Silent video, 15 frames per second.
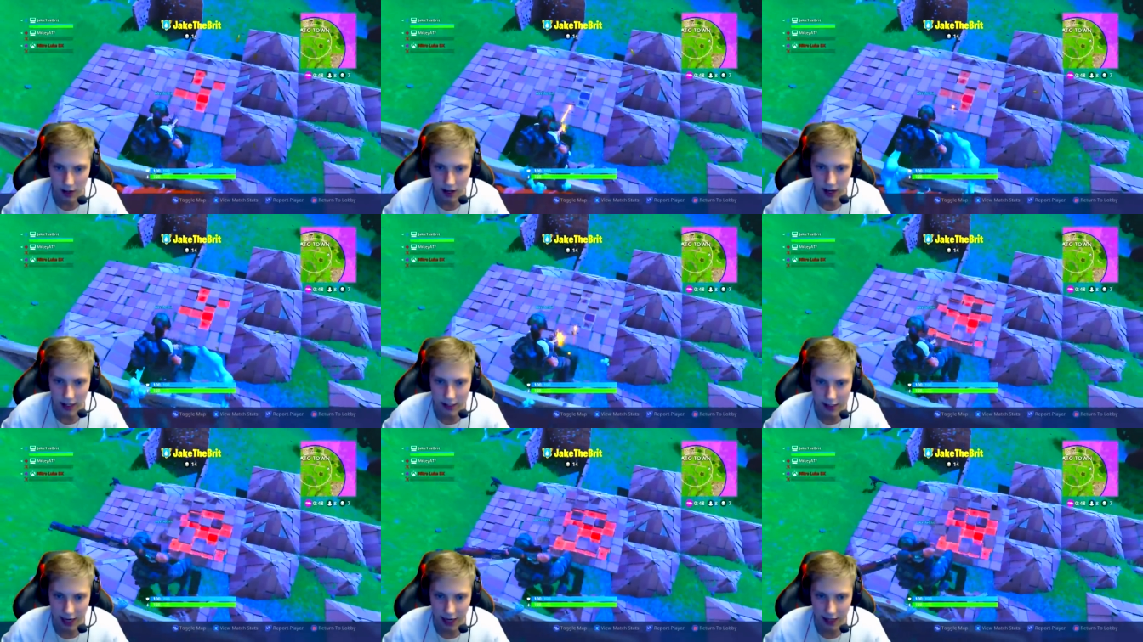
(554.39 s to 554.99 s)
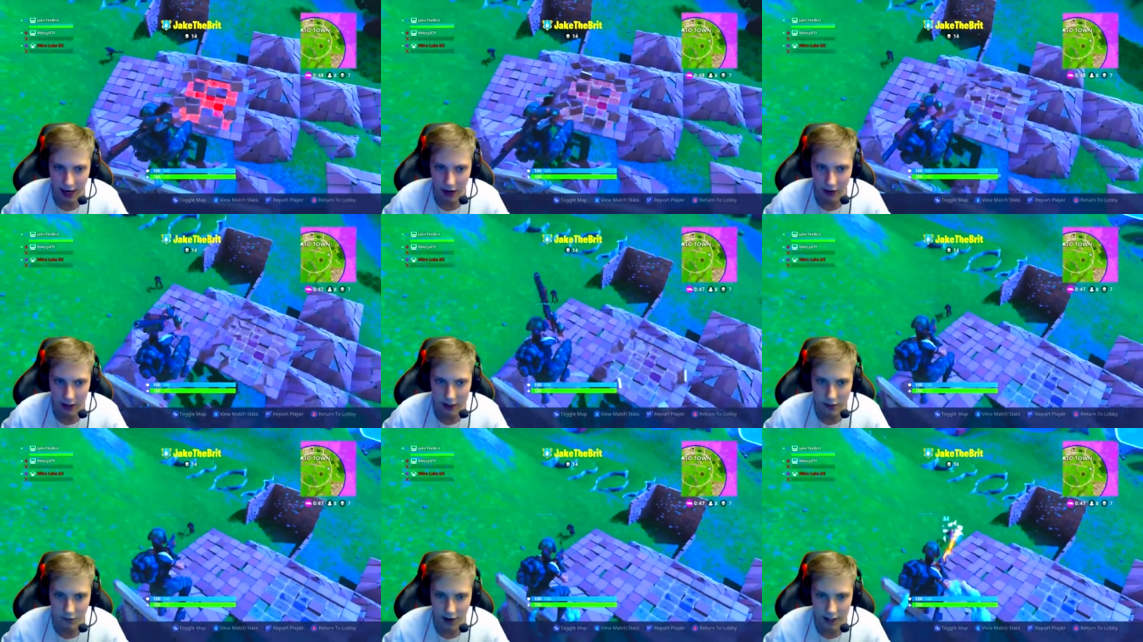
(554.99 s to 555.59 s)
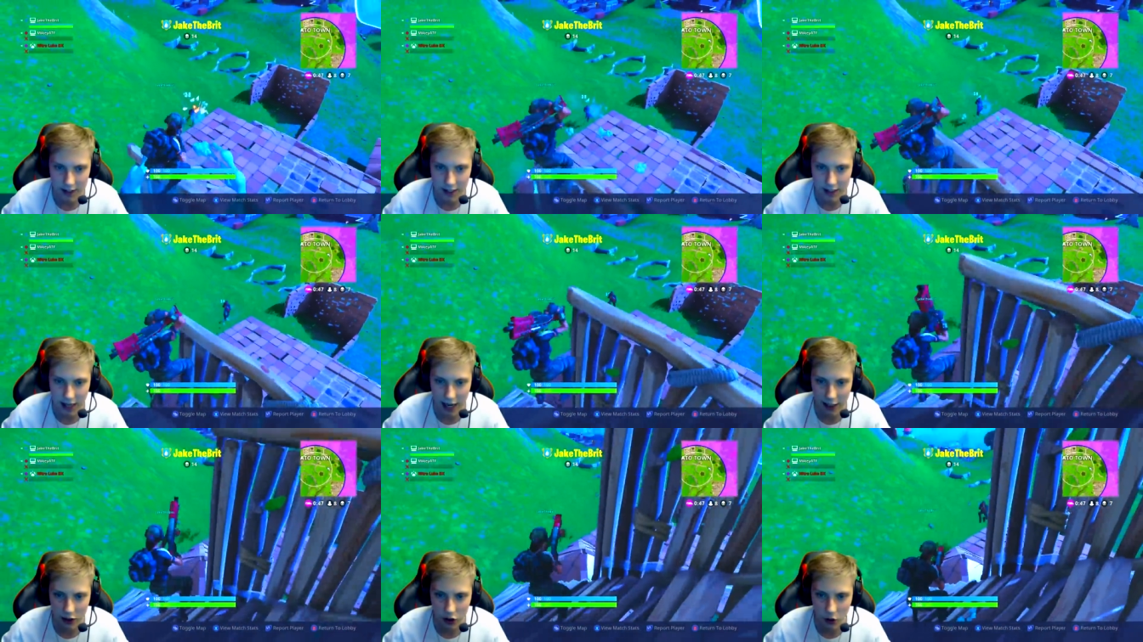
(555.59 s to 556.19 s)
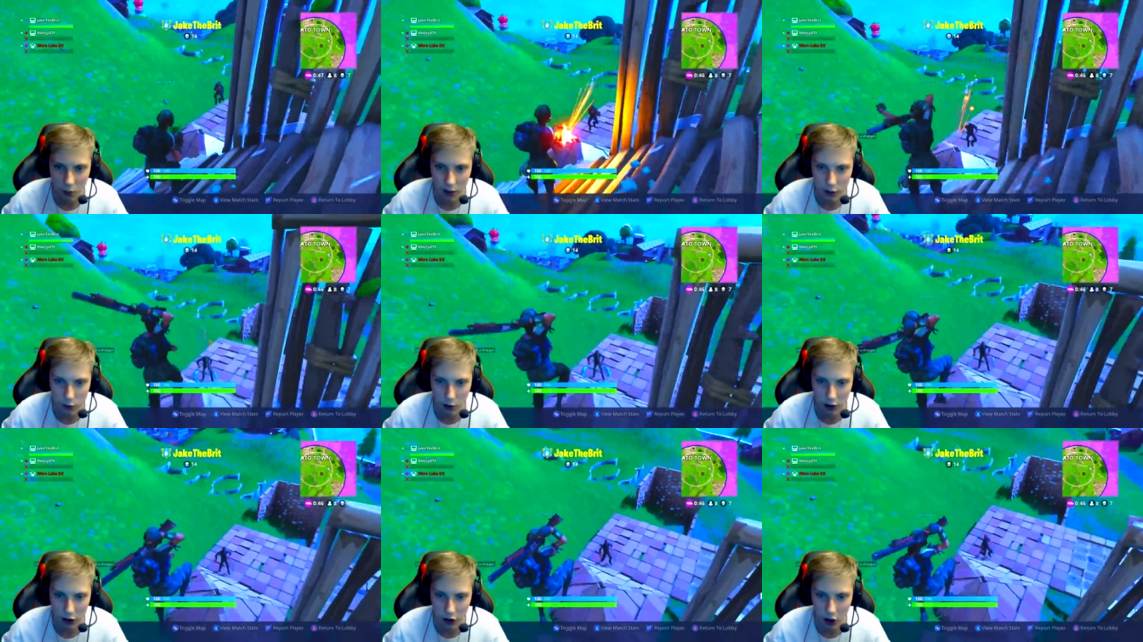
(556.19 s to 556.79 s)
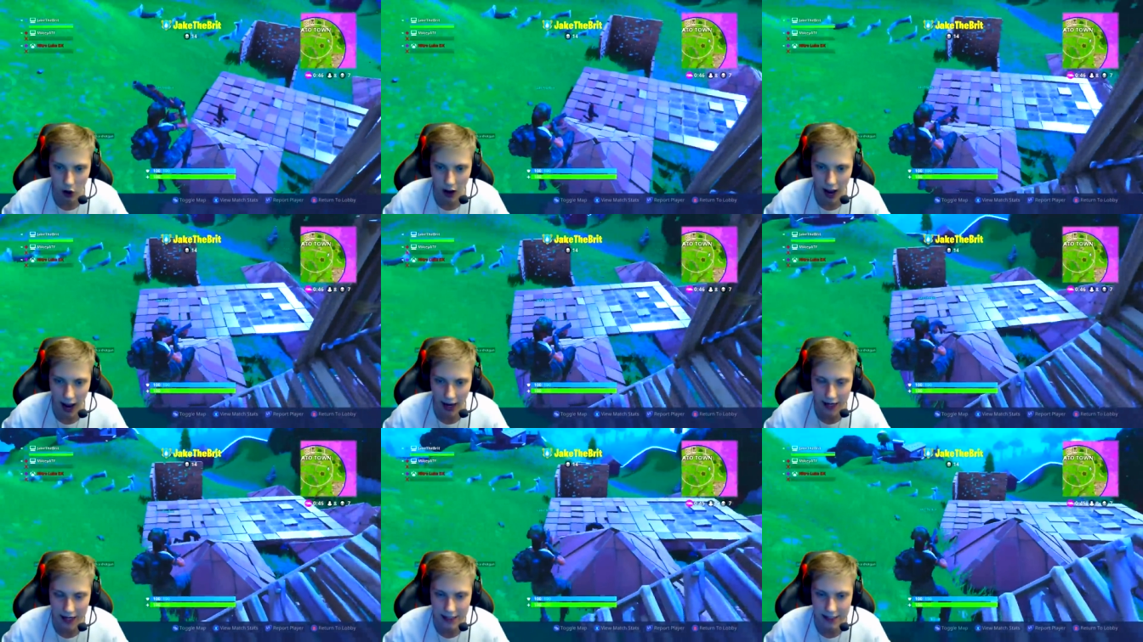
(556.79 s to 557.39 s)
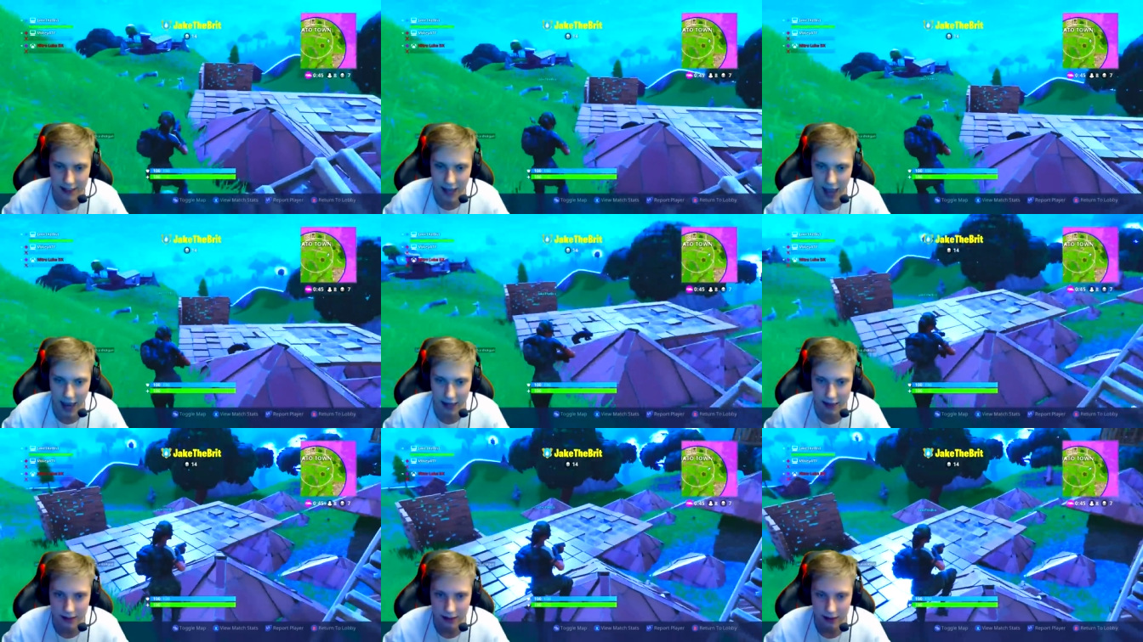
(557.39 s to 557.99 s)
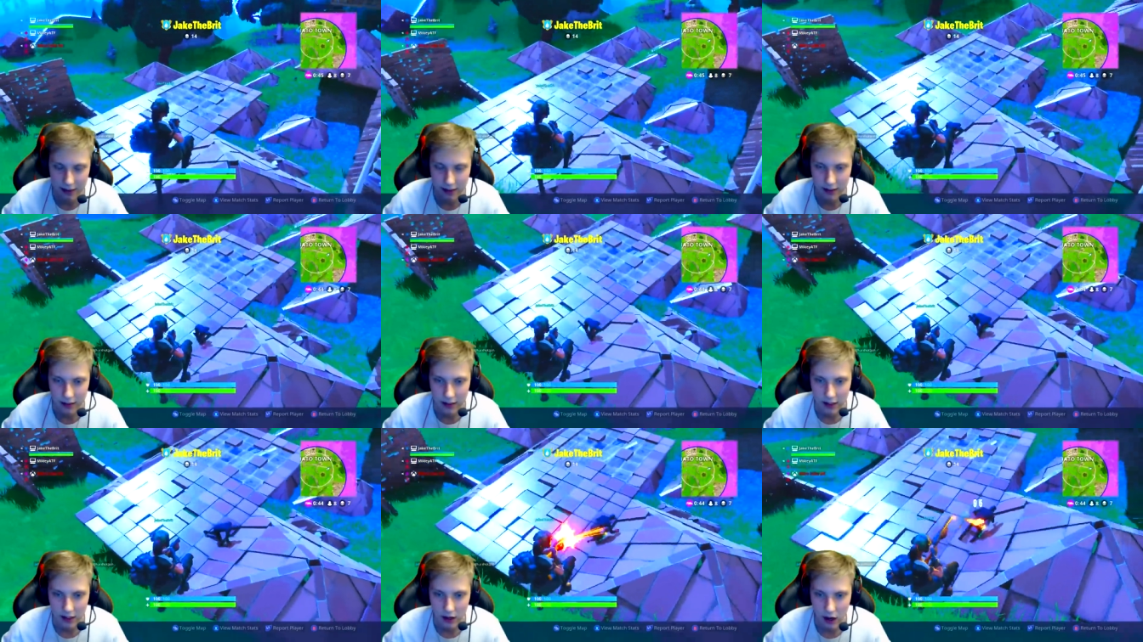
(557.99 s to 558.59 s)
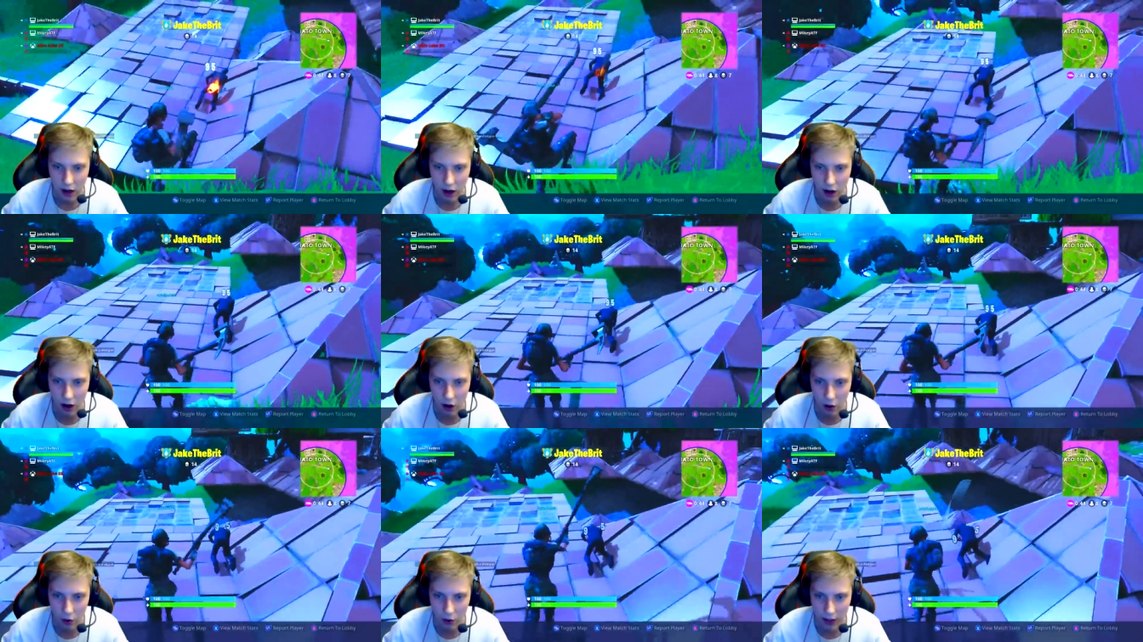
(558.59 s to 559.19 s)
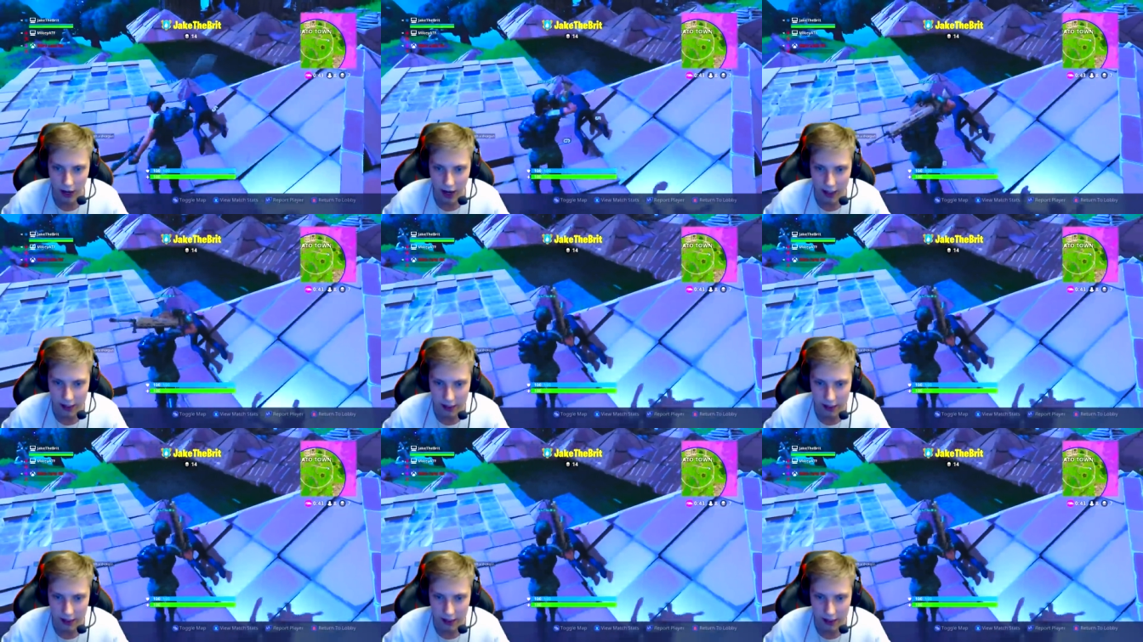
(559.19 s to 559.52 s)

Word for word: He's taken out his defenses, and John Wick's one shot, and he's dead. Oh, yes.